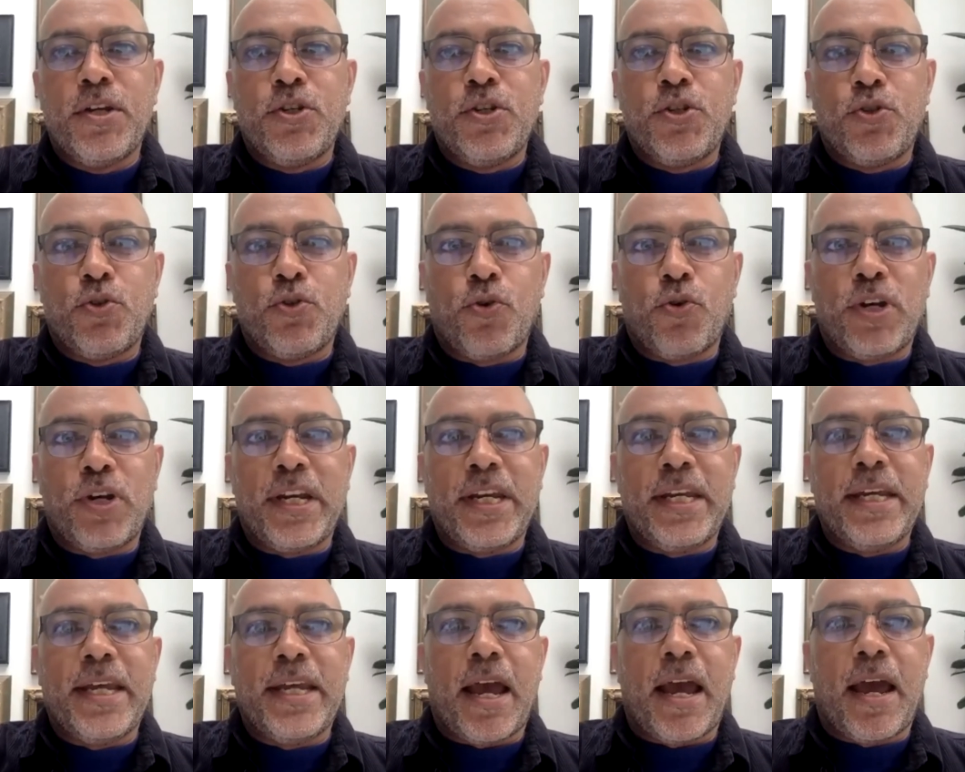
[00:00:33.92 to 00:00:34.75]

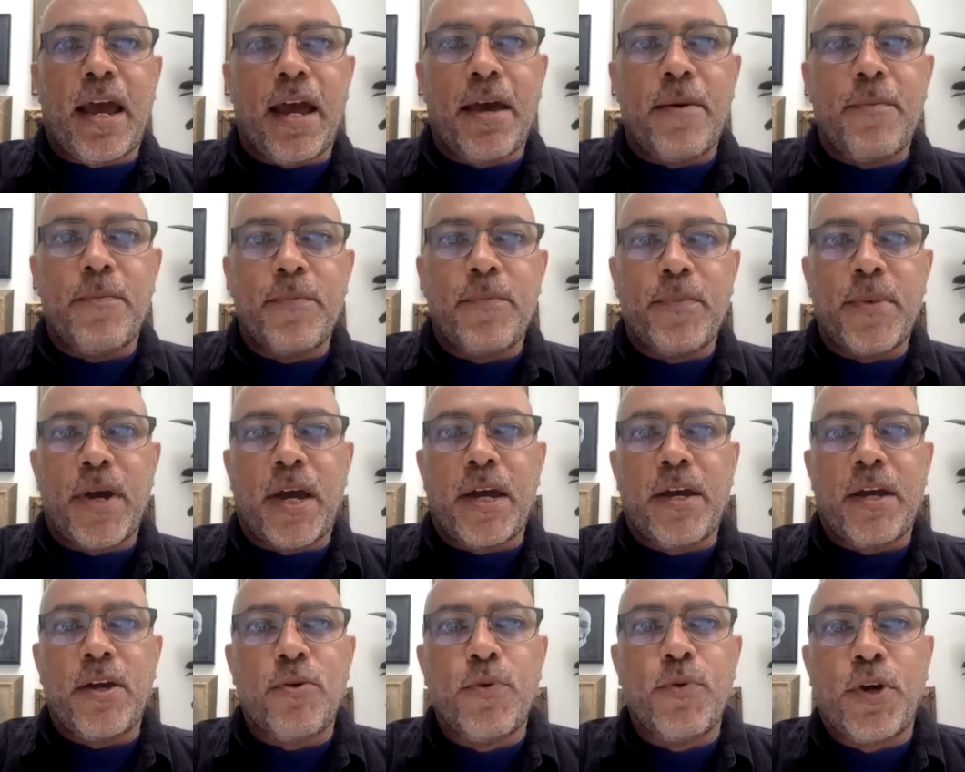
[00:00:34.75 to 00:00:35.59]
shortly
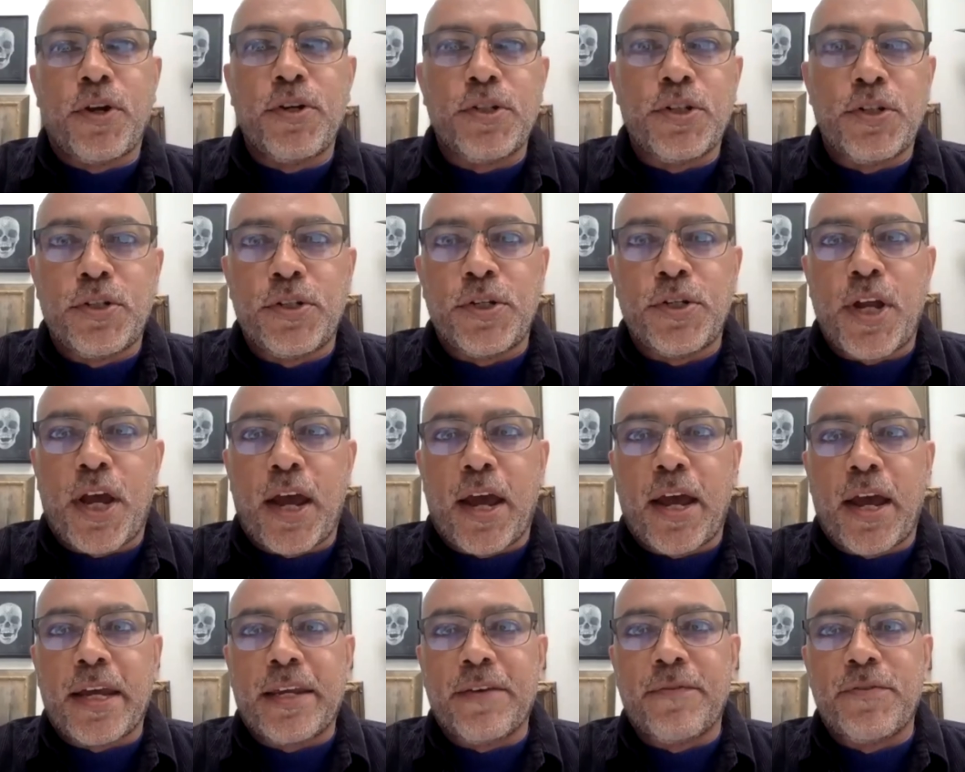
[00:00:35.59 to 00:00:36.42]
who are going
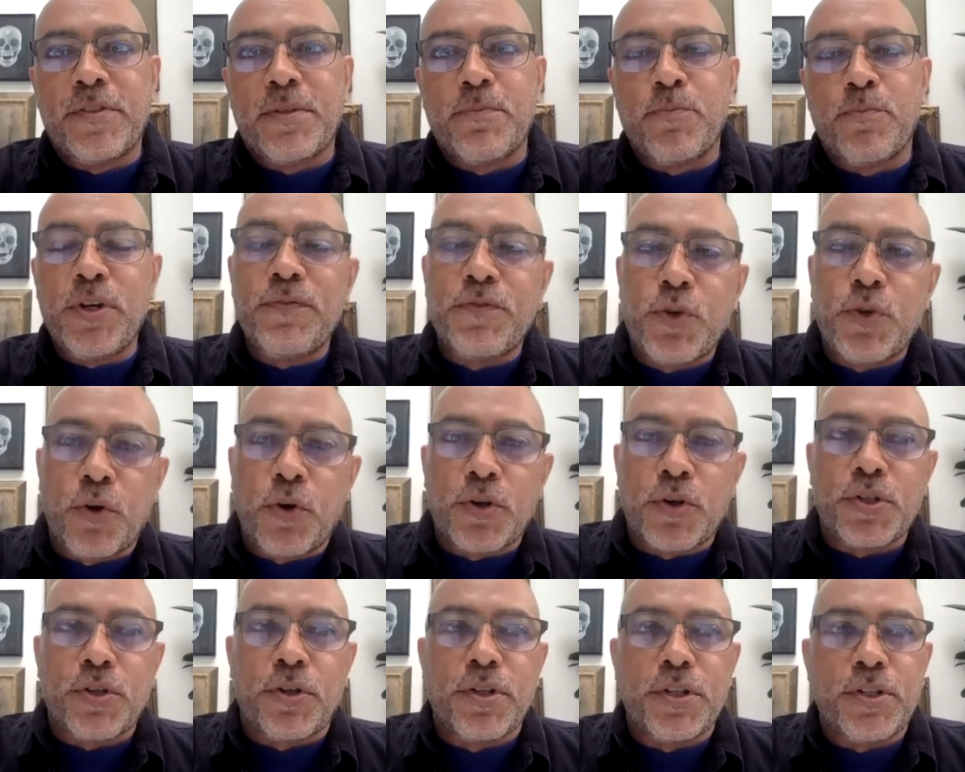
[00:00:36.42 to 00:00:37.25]
to give some brief
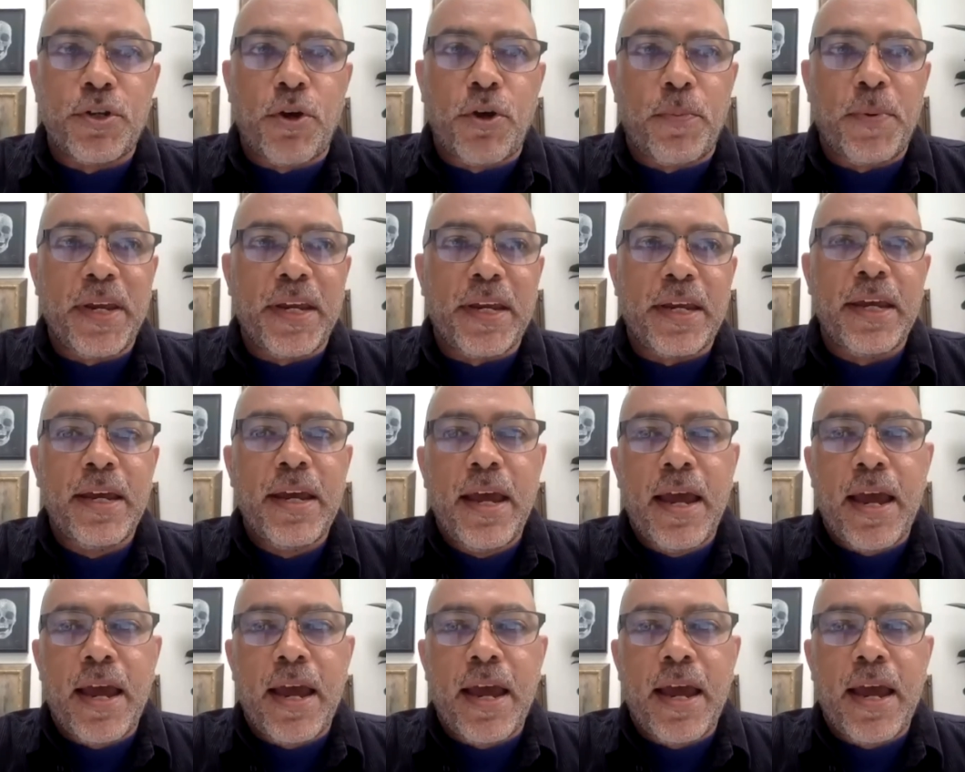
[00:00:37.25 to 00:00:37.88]
talks on the topic.